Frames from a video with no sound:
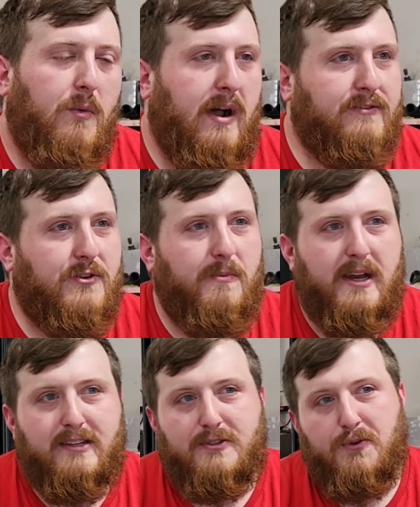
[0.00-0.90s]
wife's going
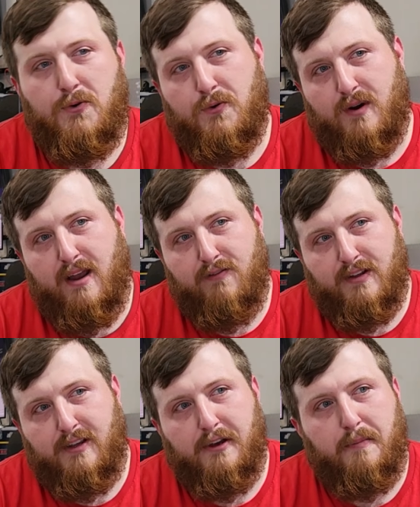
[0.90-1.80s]
back to school. We're having to
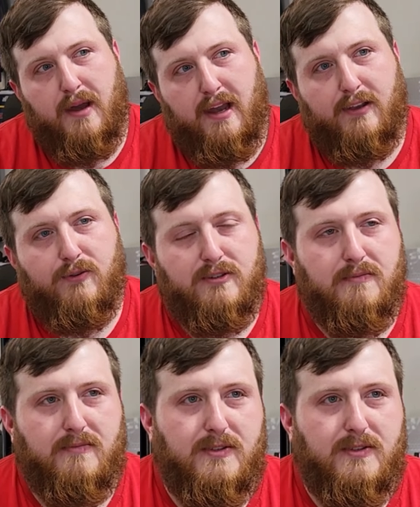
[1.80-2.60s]
cut back on some